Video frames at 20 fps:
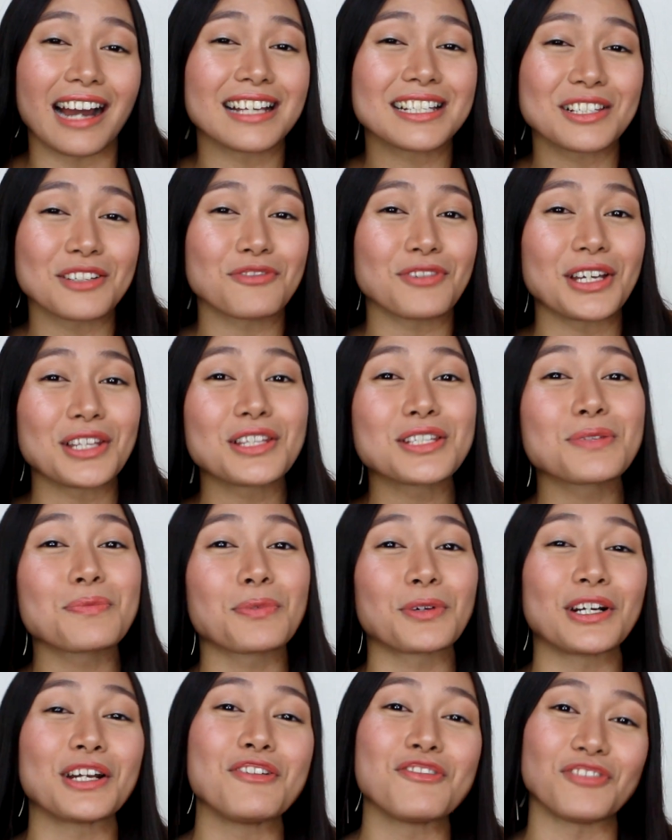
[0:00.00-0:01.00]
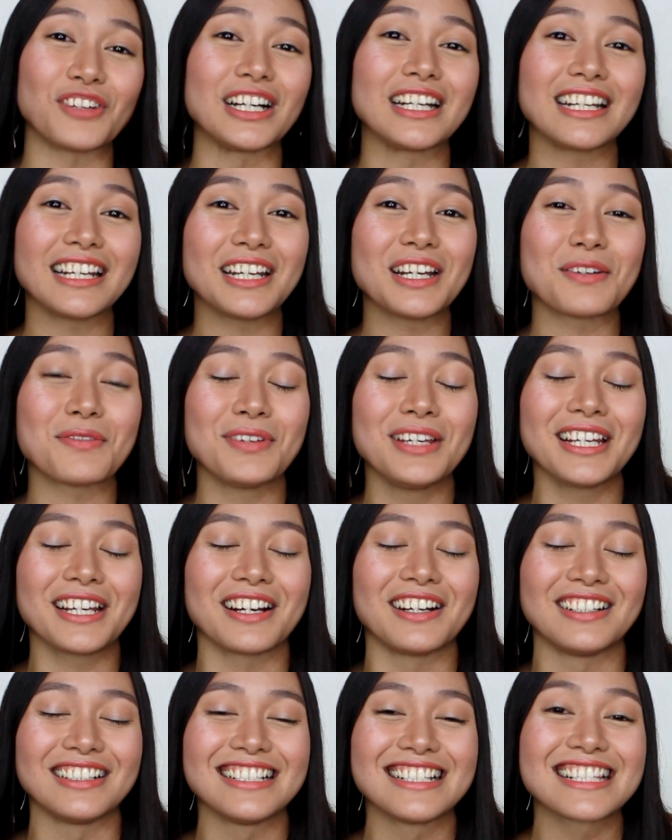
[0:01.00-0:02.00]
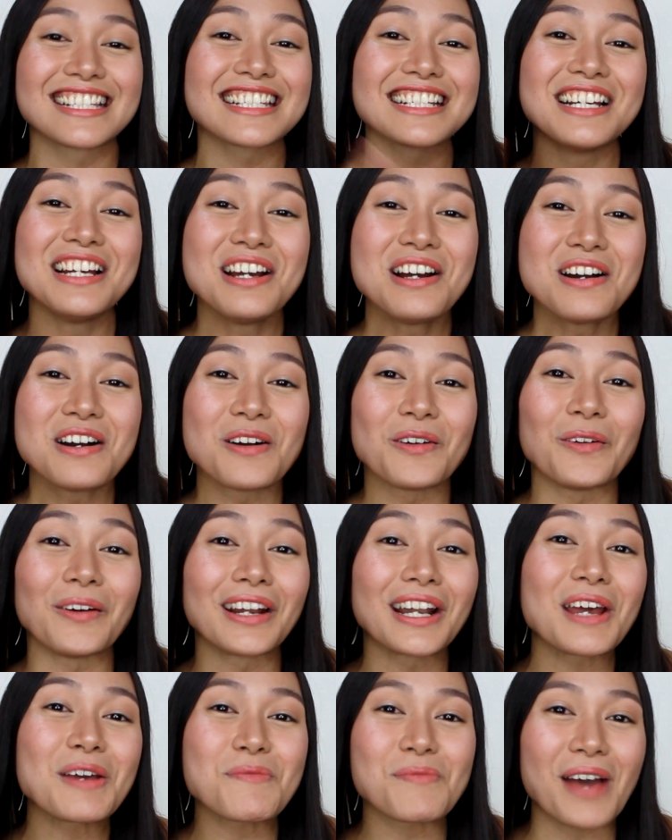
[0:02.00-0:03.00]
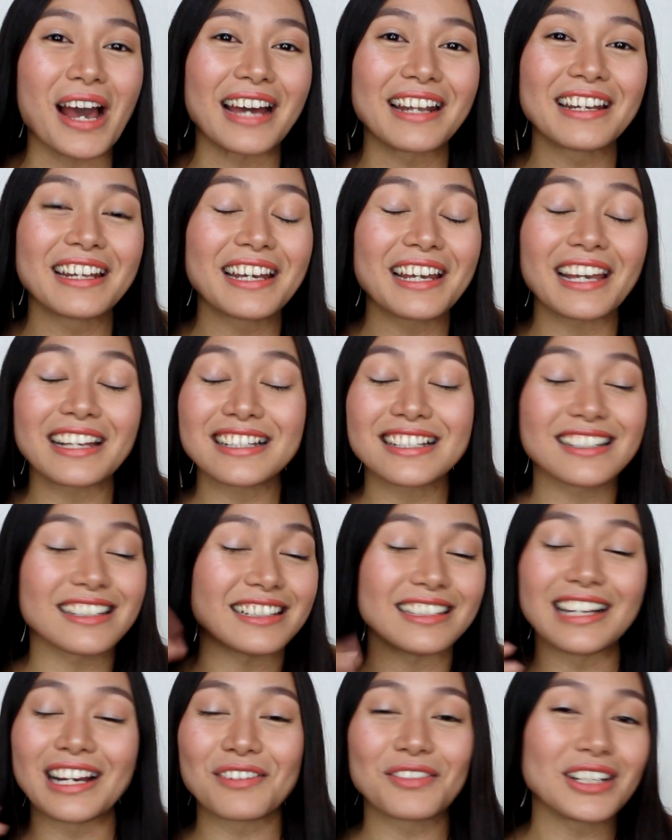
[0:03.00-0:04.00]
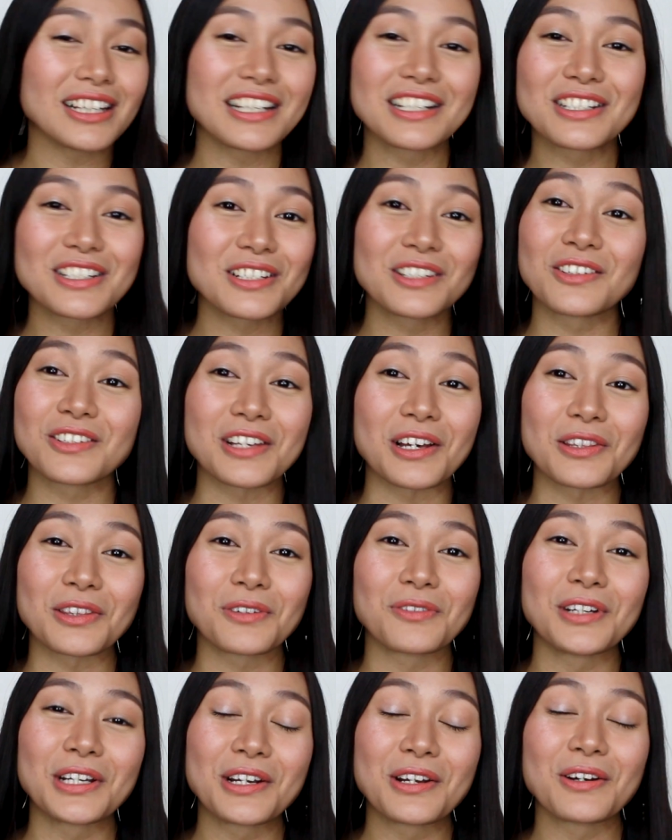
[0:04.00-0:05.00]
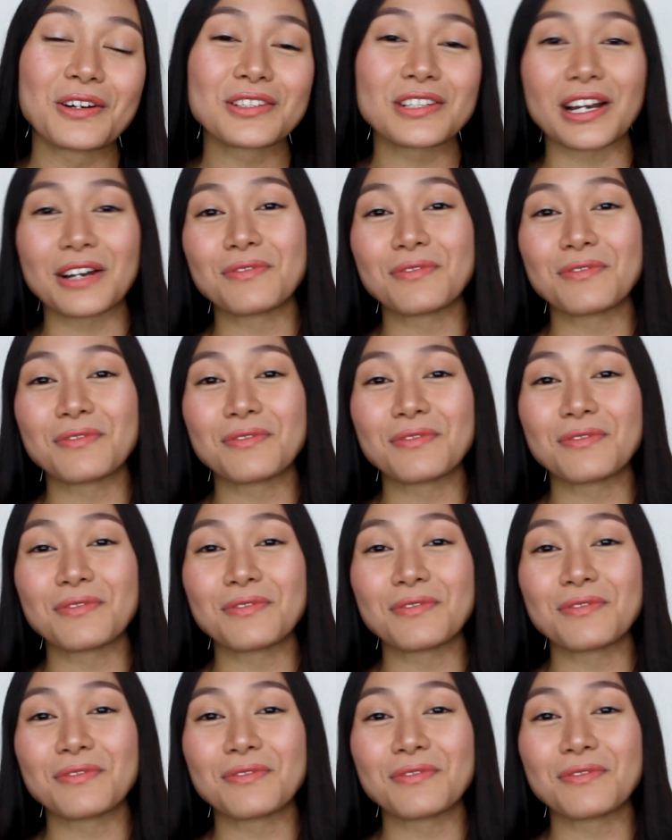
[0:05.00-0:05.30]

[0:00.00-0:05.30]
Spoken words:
still find this pretty funny because when I panic, everything just goes out the windows.